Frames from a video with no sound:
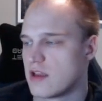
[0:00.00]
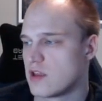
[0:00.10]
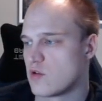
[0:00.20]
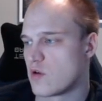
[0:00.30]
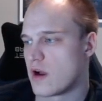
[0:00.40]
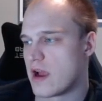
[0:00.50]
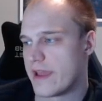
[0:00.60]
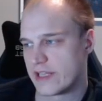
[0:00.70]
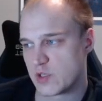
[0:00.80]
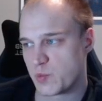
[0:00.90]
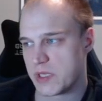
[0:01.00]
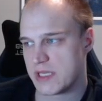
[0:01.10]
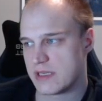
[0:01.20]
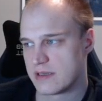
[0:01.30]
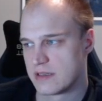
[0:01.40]
your
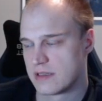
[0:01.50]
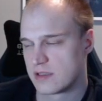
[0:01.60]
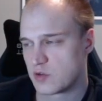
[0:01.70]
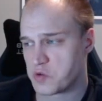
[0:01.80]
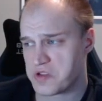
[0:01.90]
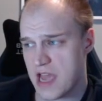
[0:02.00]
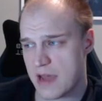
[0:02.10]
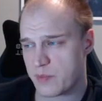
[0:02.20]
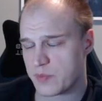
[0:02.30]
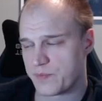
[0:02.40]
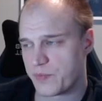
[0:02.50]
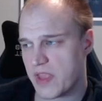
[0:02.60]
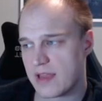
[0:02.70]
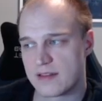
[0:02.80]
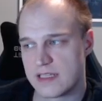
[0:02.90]
HP to tap
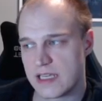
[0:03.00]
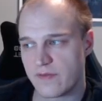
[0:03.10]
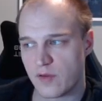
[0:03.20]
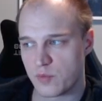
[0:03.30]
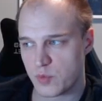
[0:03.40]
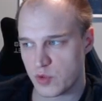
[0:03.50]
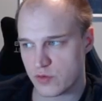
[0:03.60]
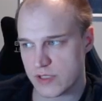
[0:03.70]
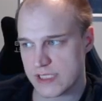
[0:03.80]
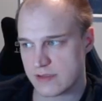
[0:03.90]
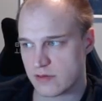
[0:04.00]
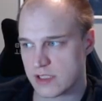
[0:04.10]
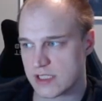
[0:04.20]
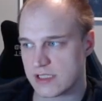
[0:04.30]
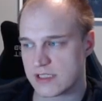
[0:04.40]
and dig for more
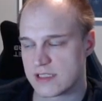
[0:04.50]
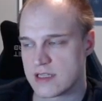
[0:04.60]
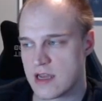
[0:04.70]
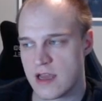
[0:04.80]
resources.